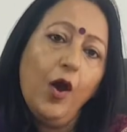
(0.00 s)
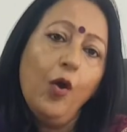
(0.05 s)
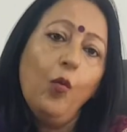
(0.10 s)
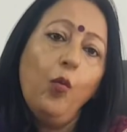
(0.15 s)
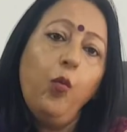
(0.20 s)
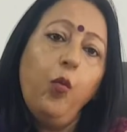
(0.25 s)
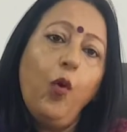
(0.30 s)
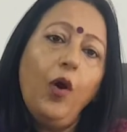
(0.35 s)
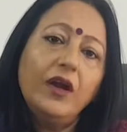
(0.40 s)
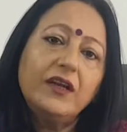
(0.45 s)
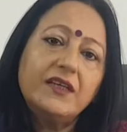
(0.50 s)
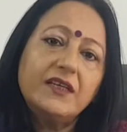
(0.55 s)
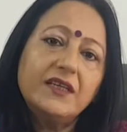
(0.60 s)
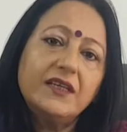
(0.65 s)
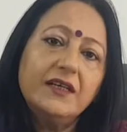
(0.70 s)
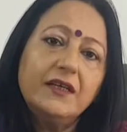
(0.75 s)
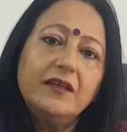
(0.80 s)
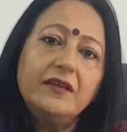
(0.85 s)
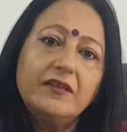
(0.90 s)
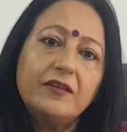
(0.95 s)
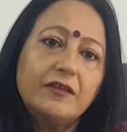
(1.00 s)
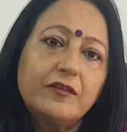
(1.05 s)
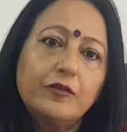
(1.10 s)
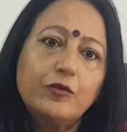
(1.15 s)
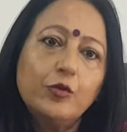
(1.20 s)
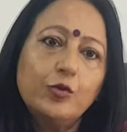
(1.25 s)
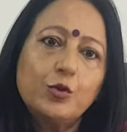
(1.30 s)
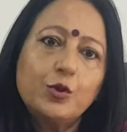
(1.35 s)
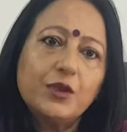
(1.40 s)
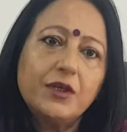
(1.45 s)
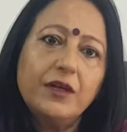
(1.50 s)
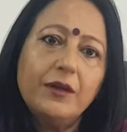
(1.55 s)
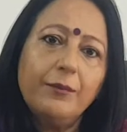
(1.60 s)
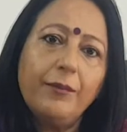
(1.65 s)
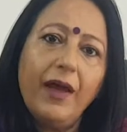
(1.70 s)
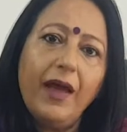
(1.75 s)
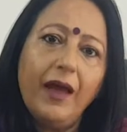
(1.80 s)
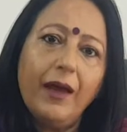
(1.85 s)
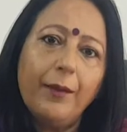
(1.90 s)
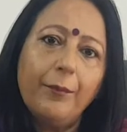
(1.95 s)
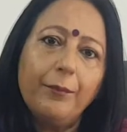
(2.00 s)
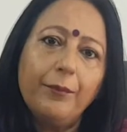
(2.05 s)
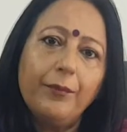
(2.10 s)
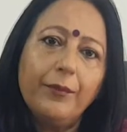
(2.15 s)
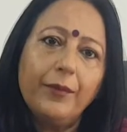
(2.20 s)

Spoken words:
What is social map?